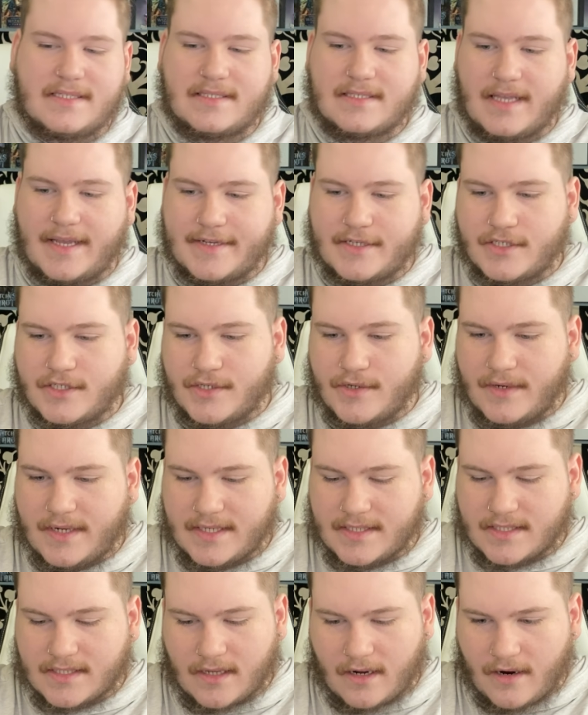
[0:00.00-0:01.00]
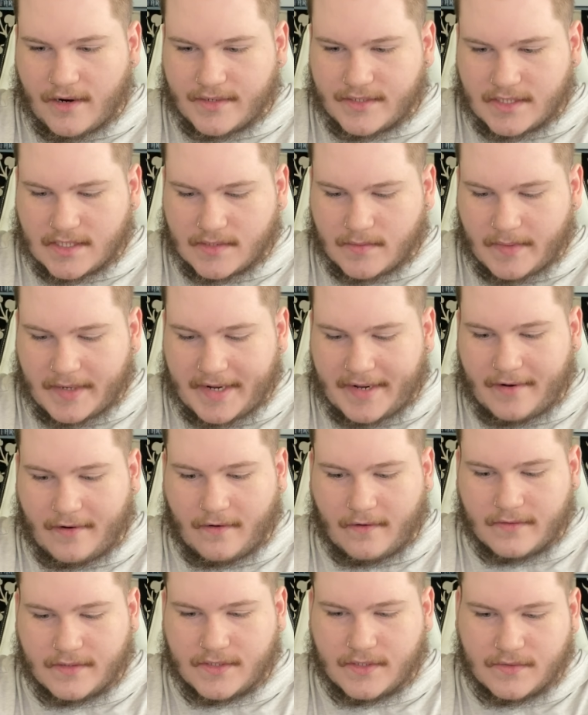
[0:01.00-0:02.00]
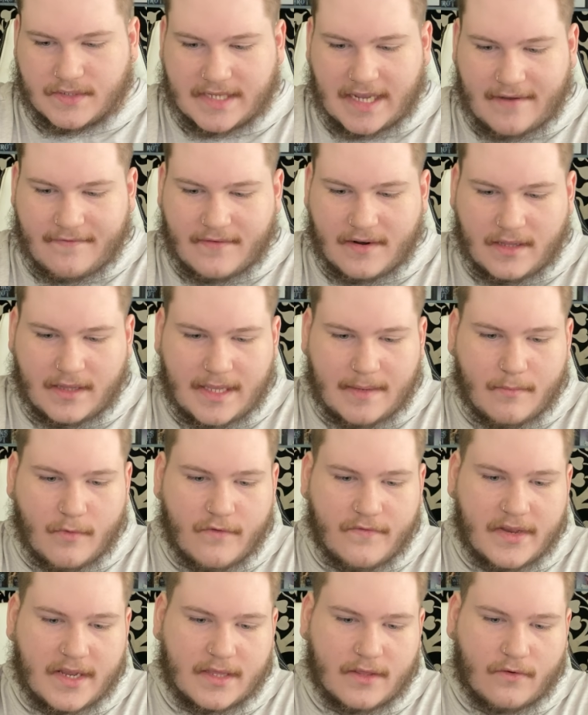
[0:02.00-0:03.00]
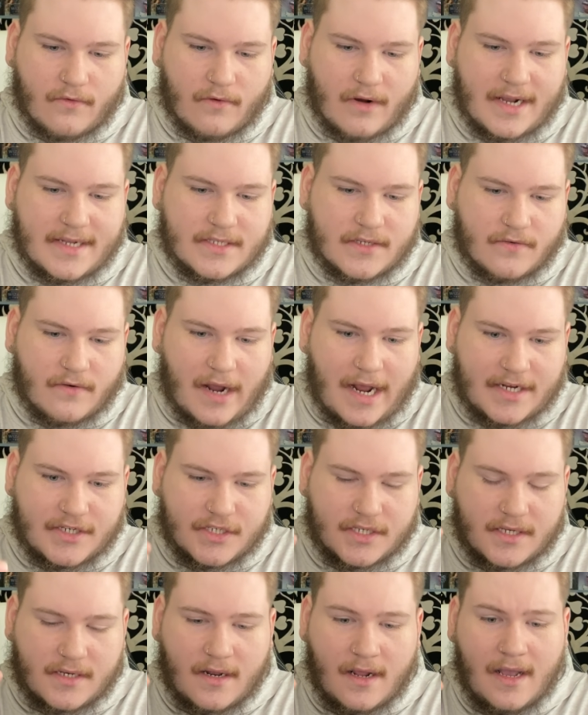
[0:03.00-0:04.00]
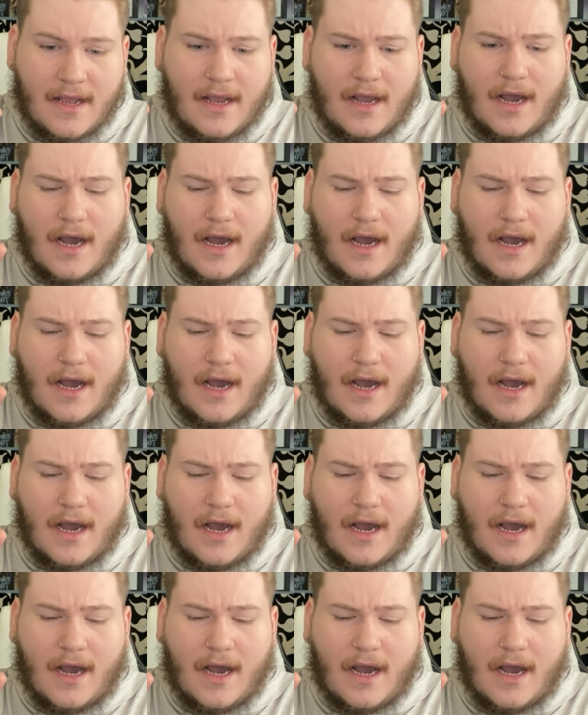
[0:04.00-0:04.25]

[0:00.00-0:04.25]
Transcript: It's like shooting stars is what I heard. So definitely moving in the right direction.